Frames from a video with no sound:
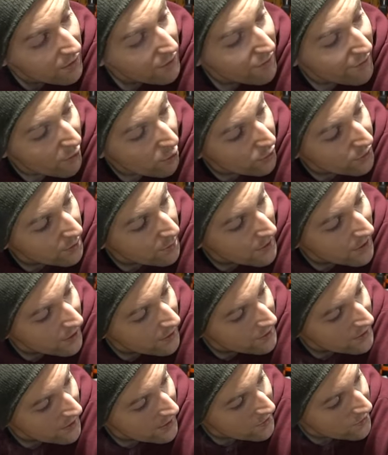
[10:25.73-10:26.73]
fold the
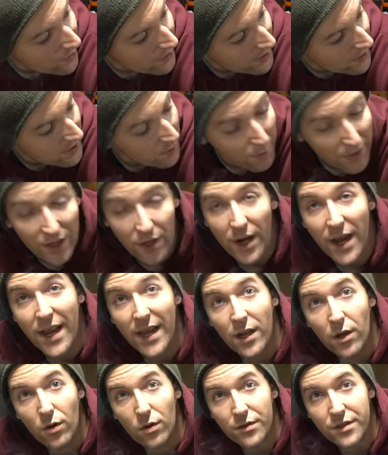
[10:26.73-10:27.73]
mirrors in so I can get a better
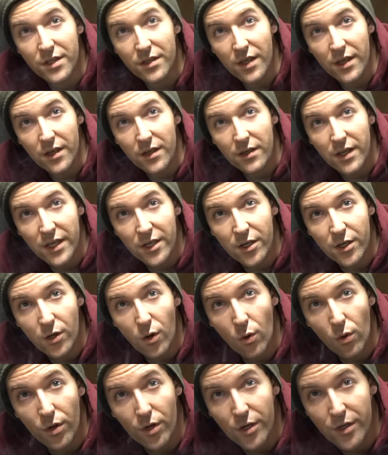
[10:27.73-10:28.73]
angle to the inner
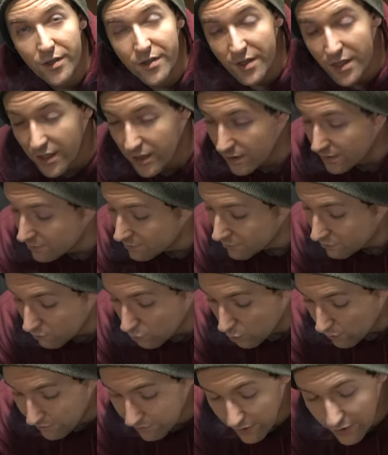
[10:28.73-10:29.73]
corners and
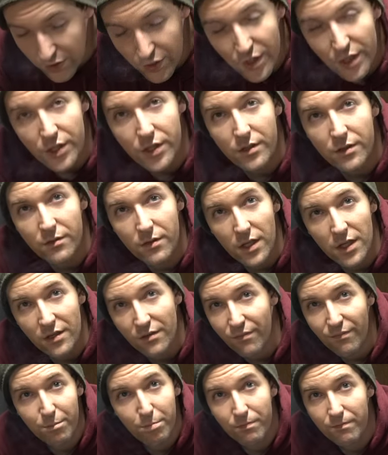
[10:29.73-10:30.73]
we'll finish this
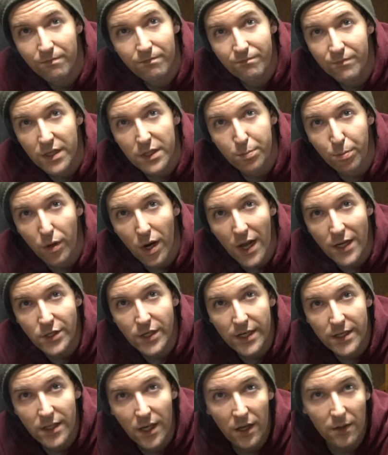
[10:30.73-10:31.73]
this, this
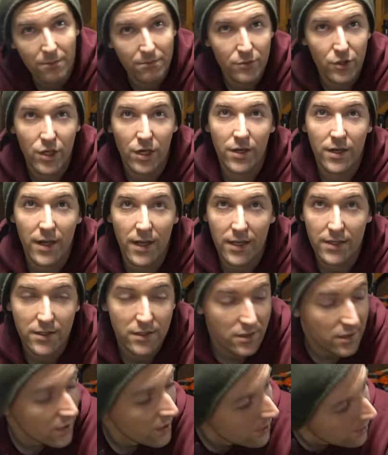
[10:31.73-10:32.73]
project up show you
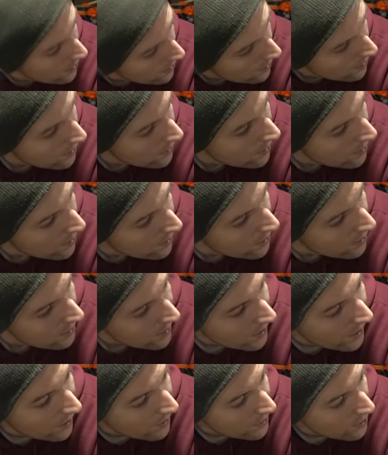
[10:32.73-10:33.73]
guys
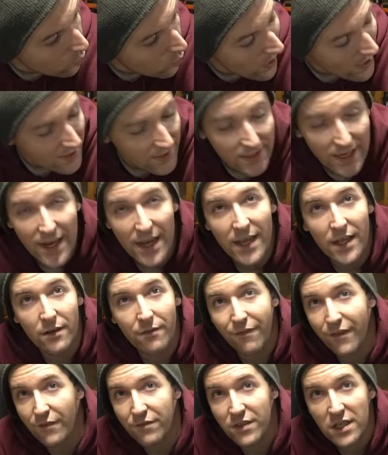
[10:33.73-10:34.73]
you know you wet sand
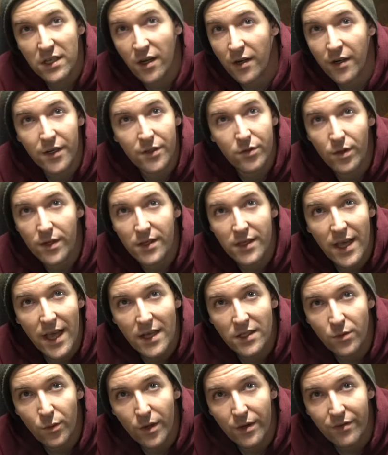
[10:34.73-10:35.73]
1500
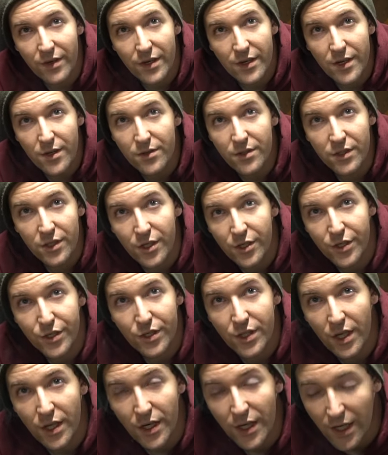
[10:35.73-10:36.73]
3000 whatever you're using you're
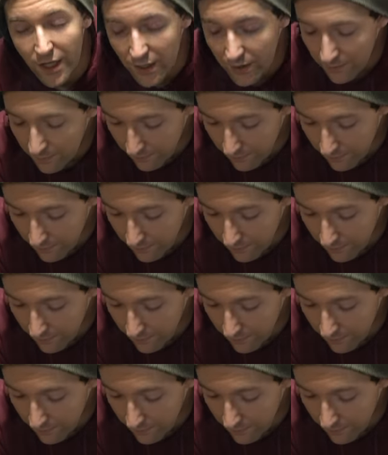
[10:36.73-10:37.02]
just gonna